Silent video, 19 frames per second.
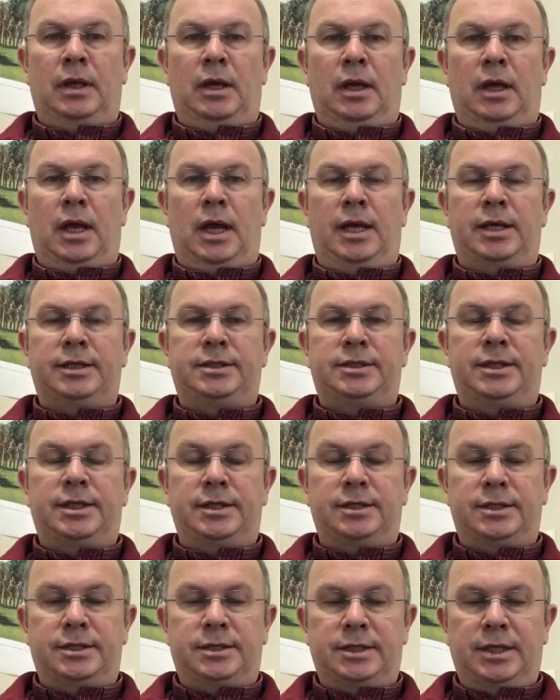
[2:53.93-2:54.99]
a
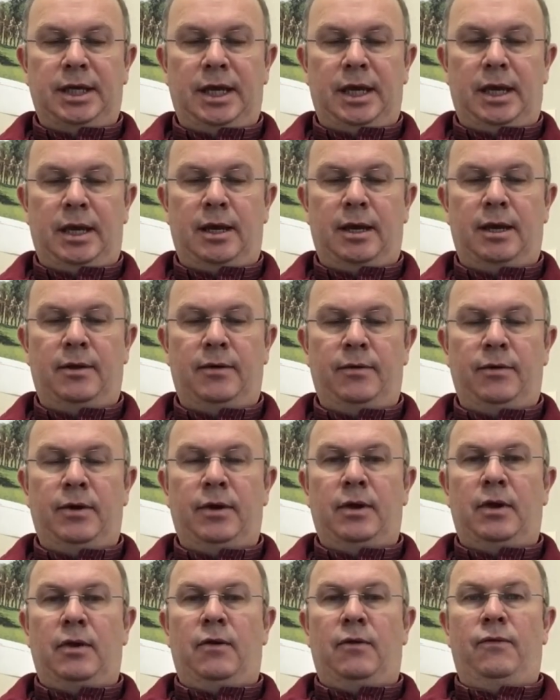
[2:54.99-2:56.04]
sincere
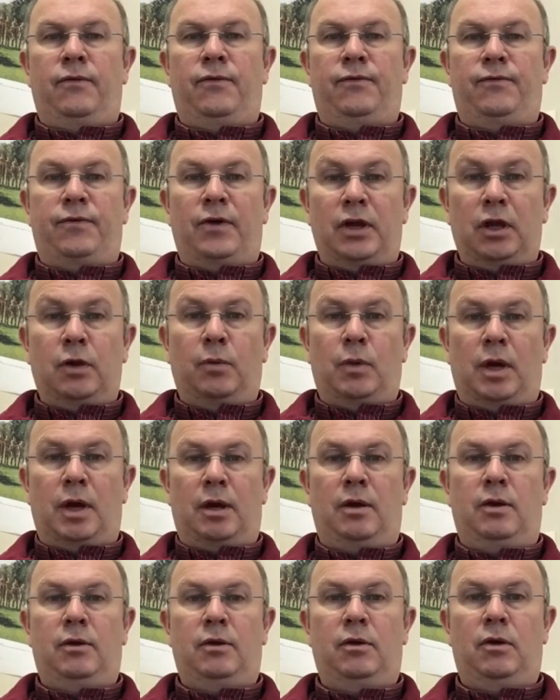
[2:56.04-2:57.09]
follower
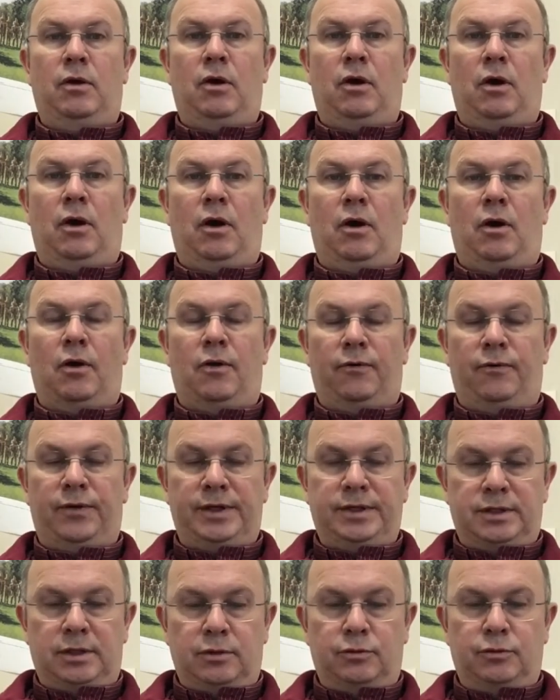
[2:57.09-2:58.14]
of
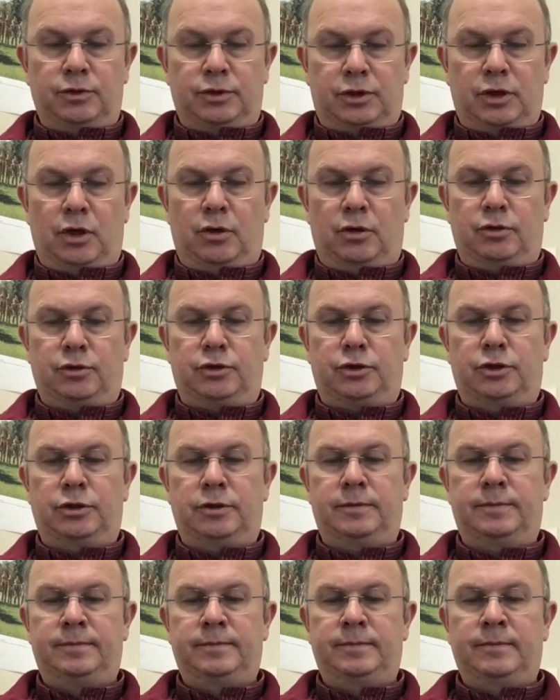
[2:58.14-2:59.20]
his Lord God.
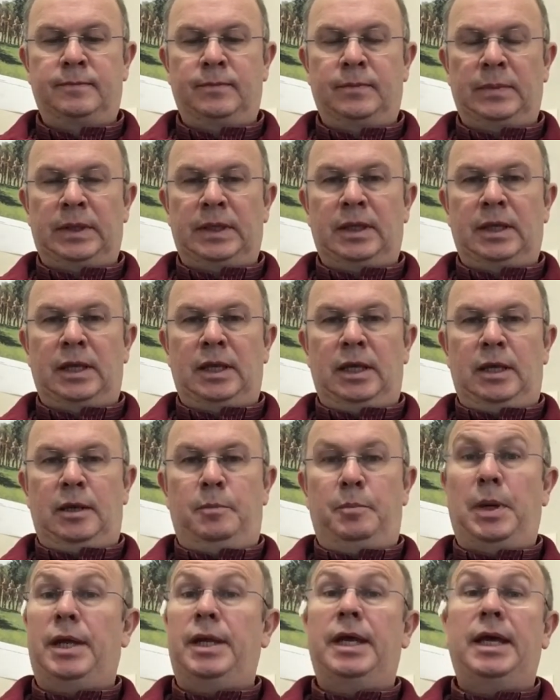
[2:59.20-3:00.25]

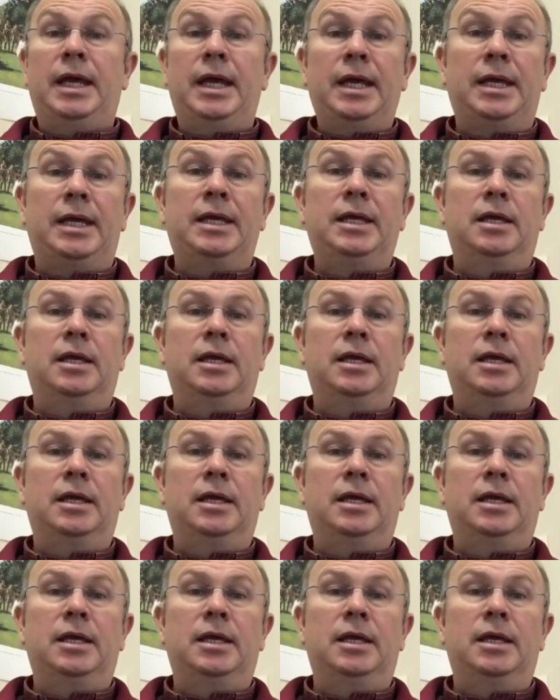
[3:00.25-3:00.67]
But he